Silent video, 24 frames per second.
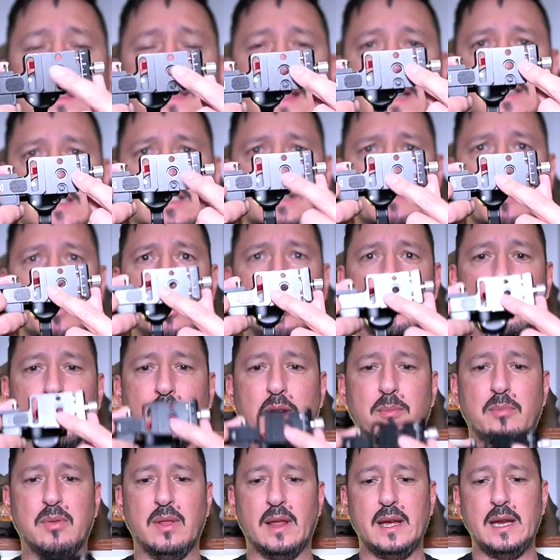that small
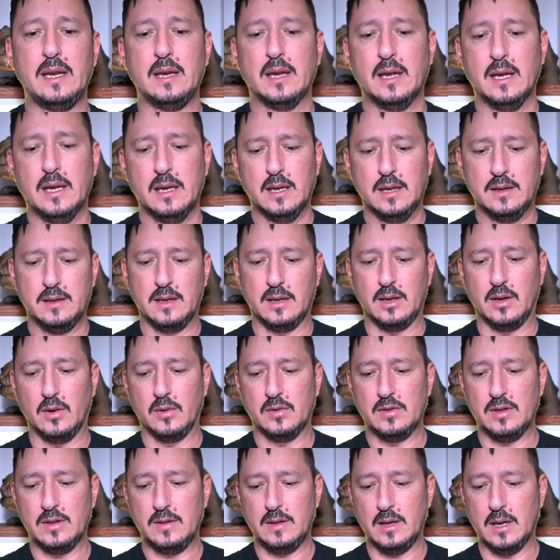rig plate that
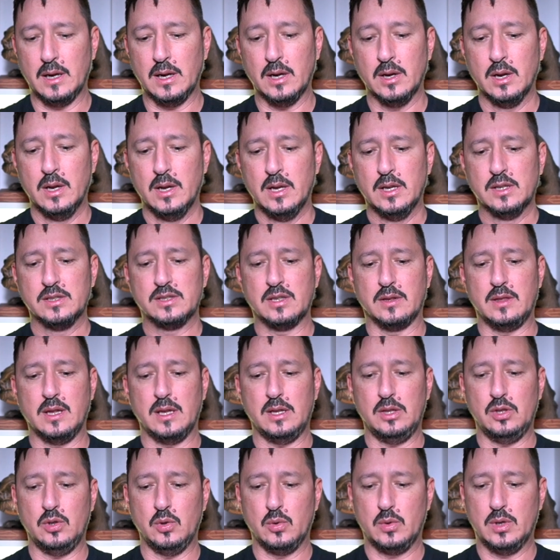goes in there so
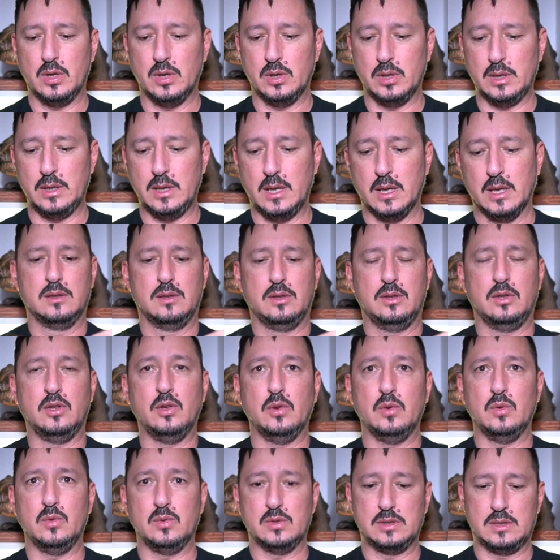that you could
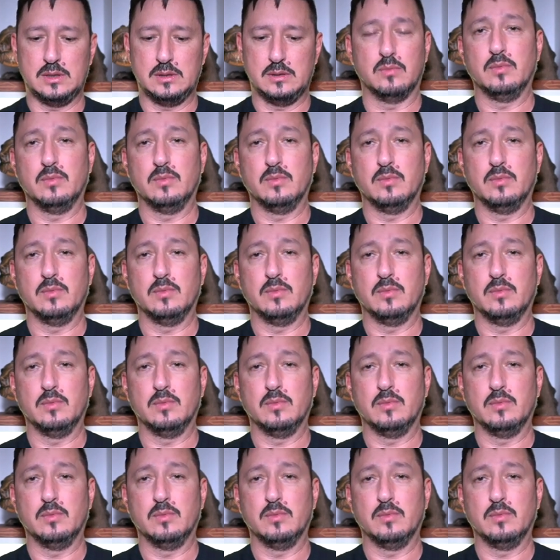use,